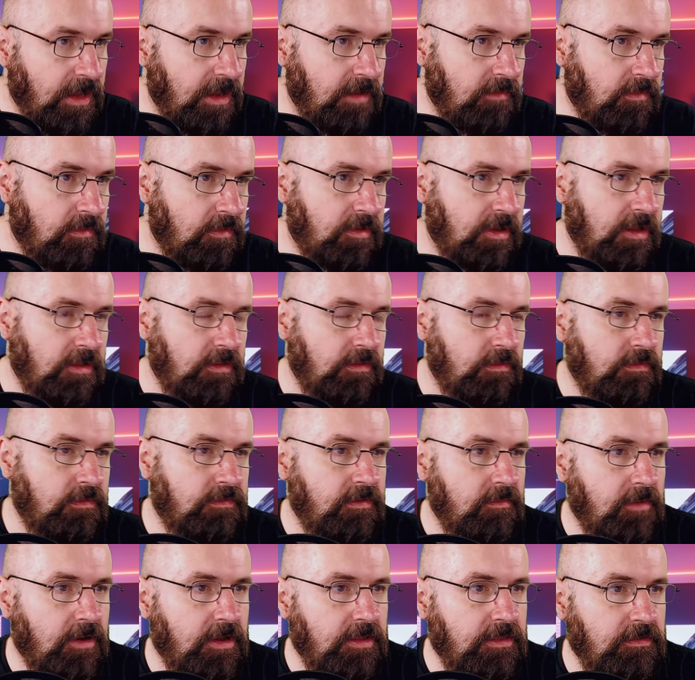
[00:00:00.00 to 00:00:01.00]
And we can do
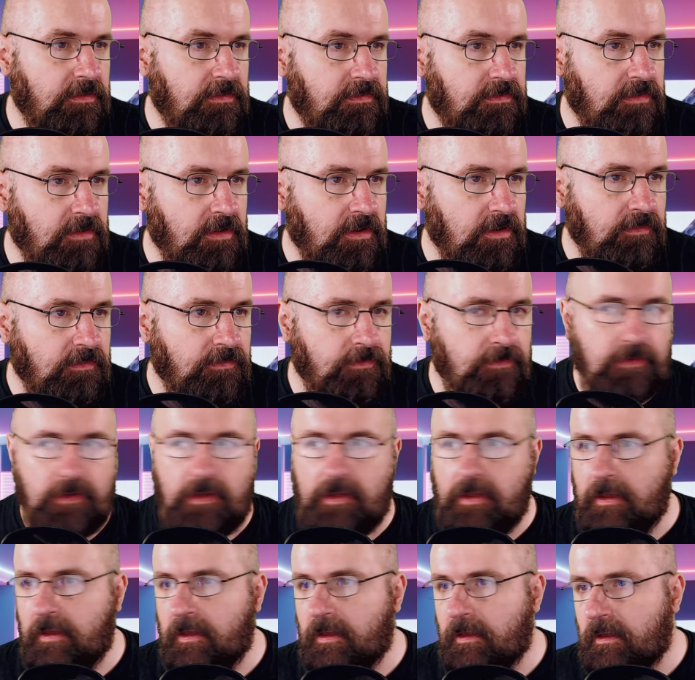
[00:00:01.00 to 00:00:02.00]
some other stuff.
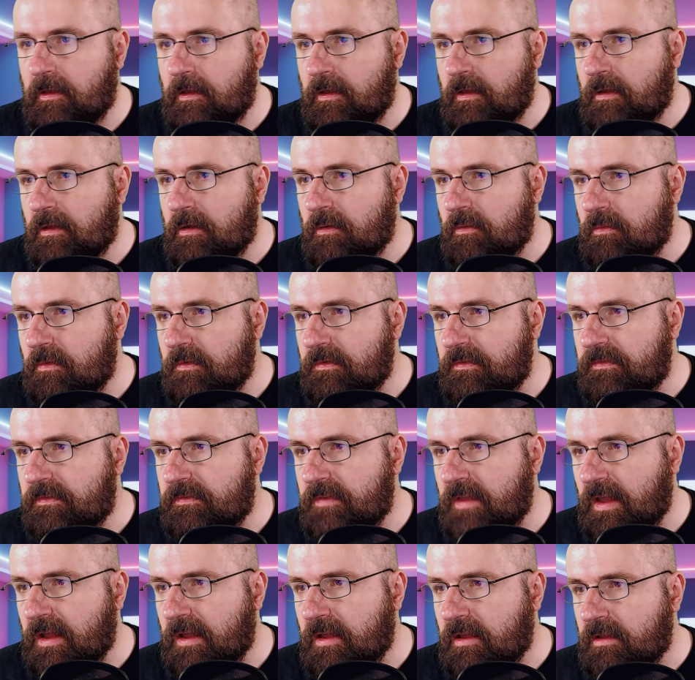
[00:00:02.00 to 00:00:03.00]
One
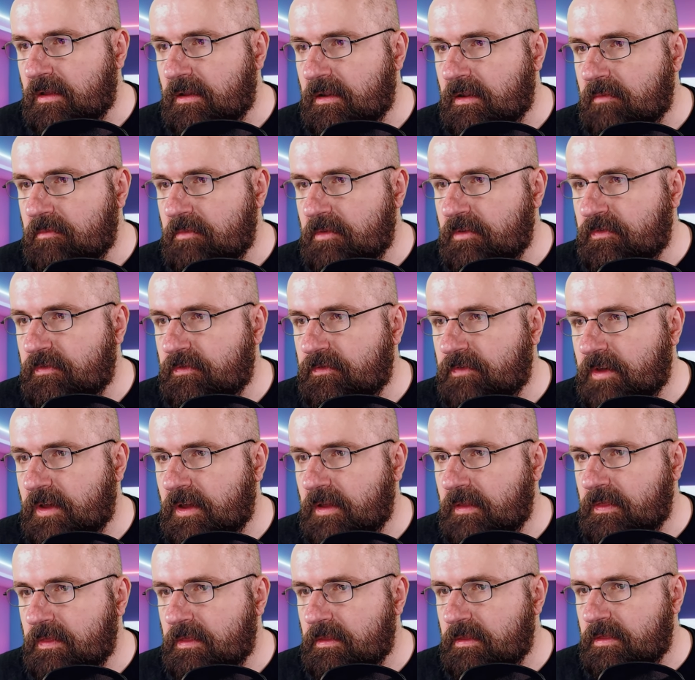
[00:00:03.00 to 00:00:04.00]
second. Let me
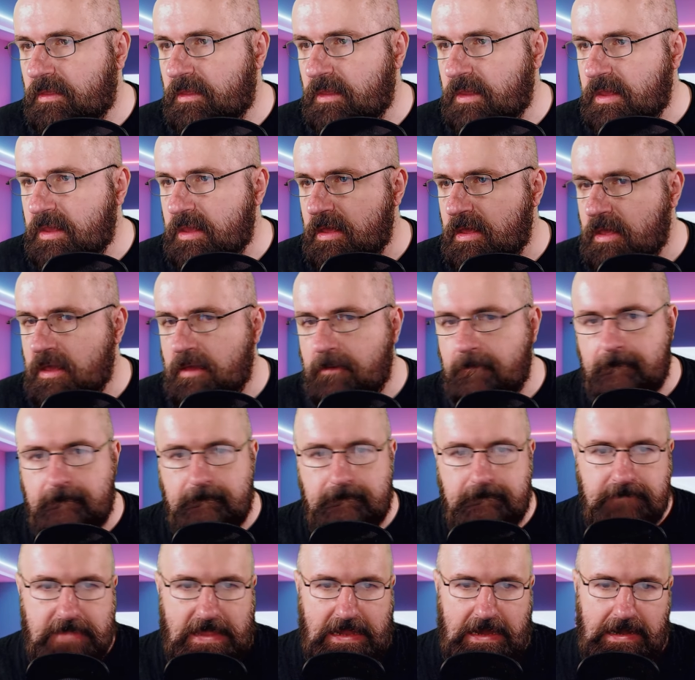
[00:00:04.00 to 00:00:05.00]
find the
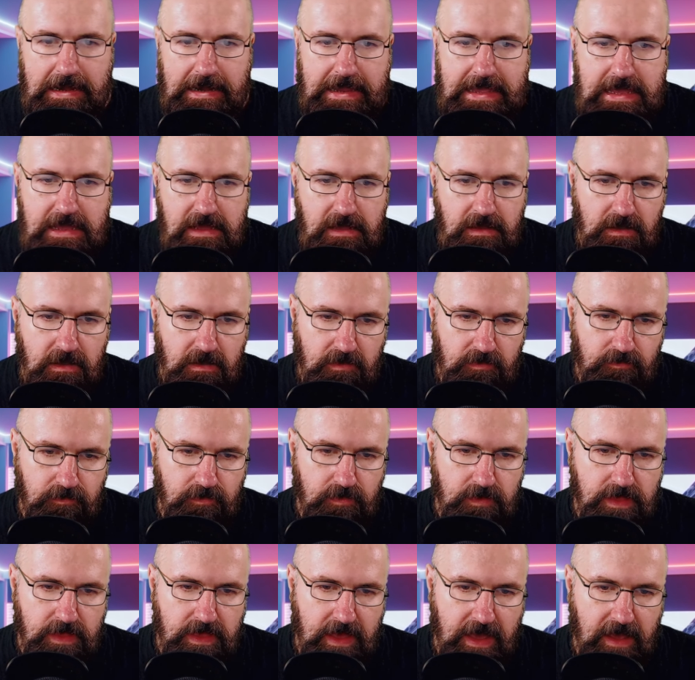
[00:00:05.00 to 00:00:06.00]
link
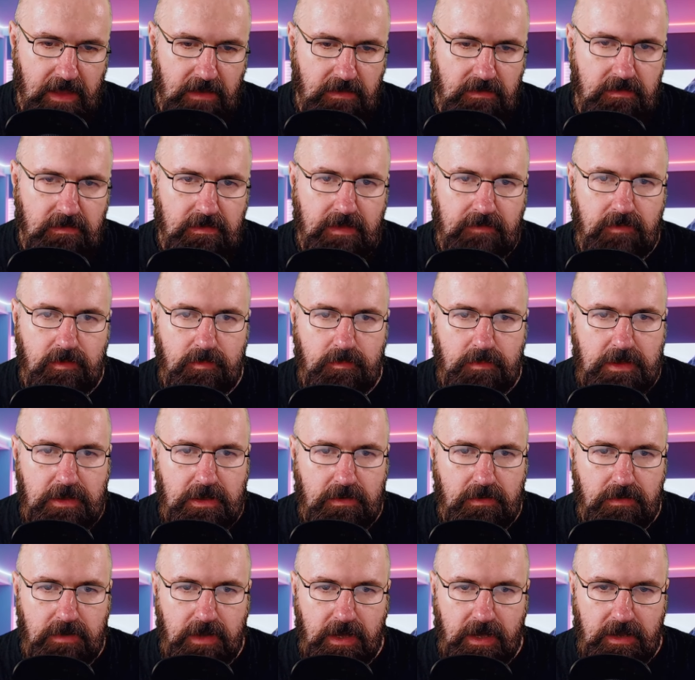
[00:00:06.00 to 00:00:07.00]
for that. That would
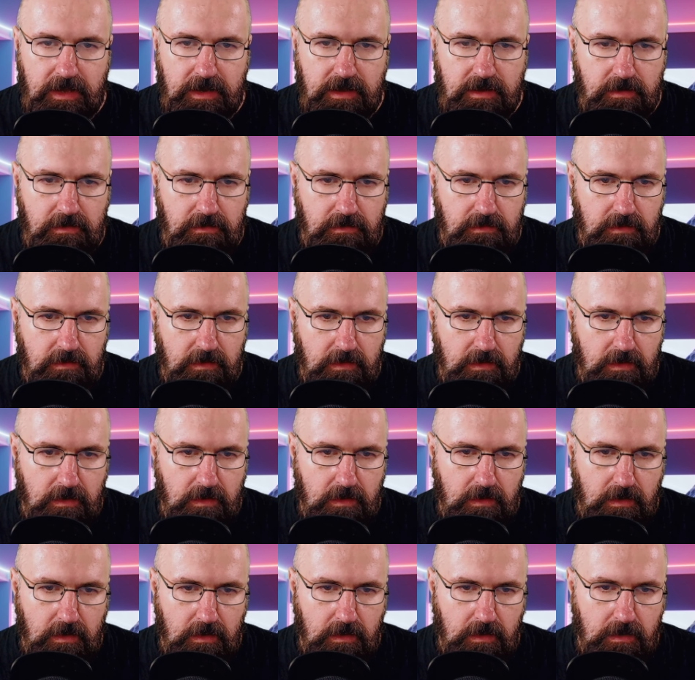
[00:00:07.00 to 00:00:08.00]
be a good idea.
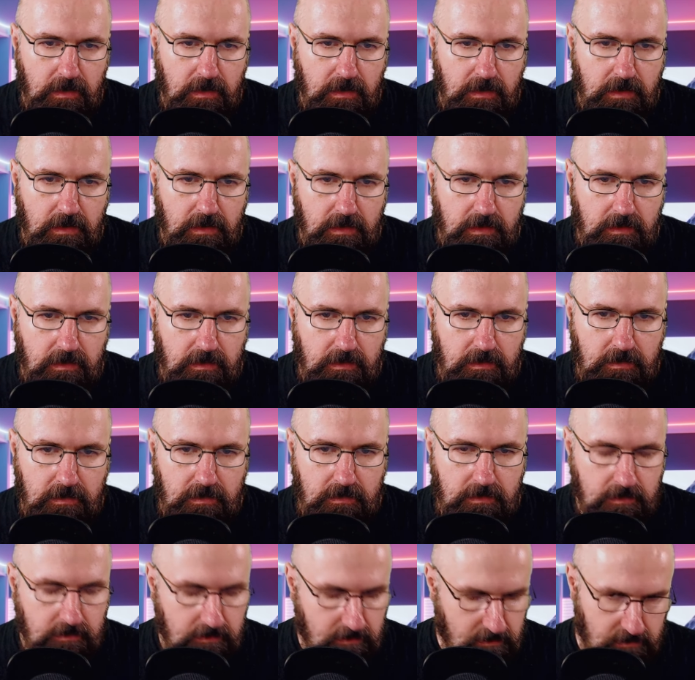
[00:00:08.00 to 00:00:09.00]

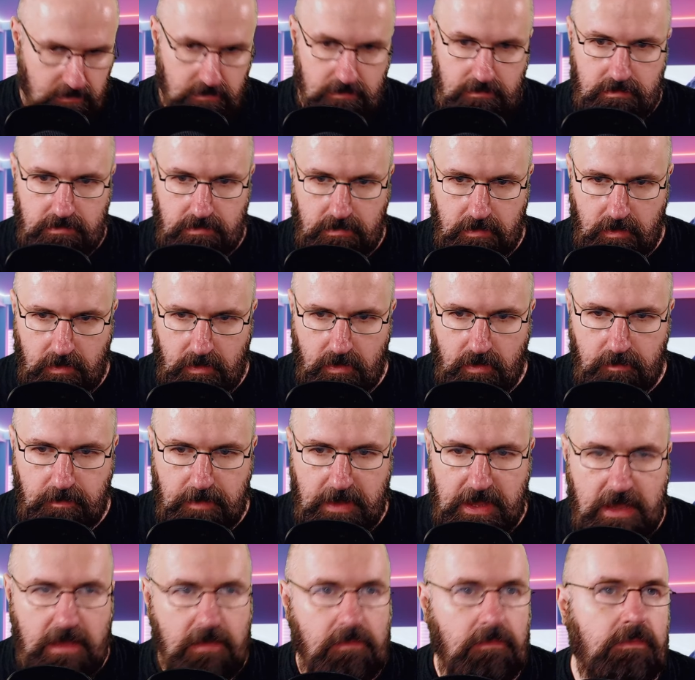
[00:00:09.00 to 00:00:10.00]
Uh,
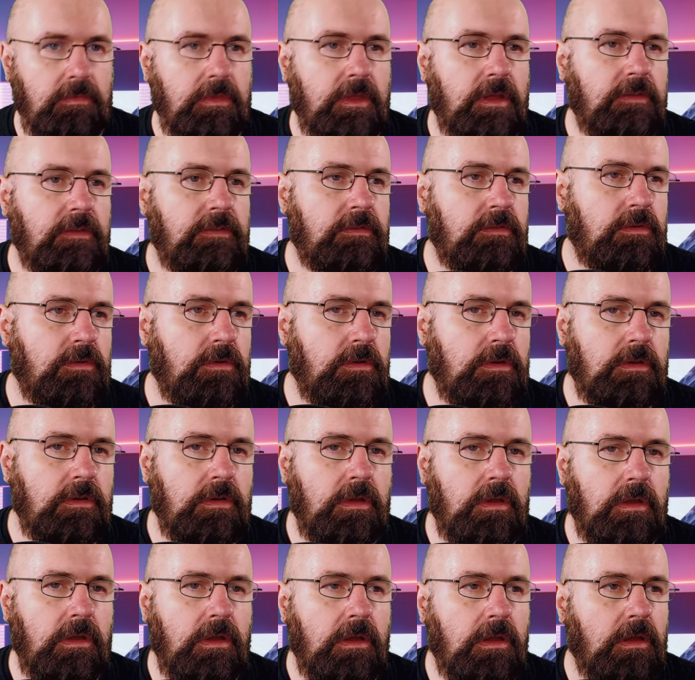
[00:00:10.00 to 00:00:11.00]
copy. That's
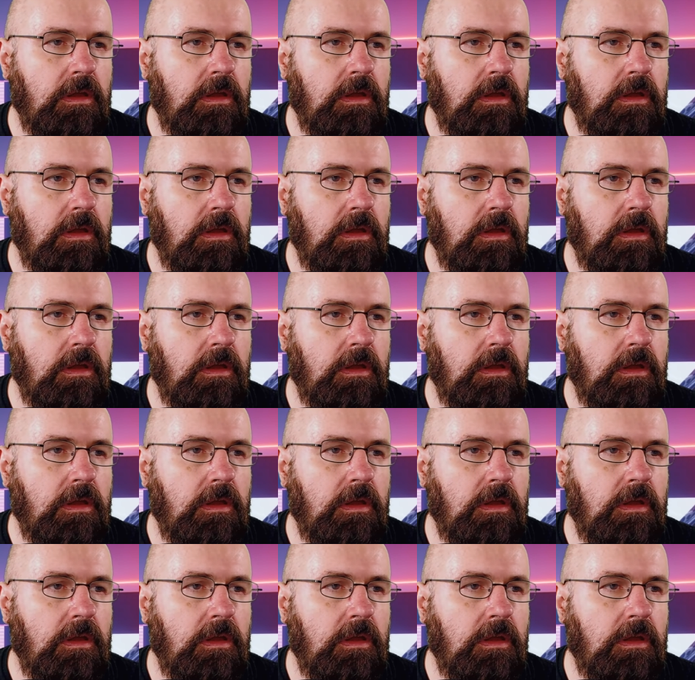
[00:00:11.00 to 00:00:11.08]
good.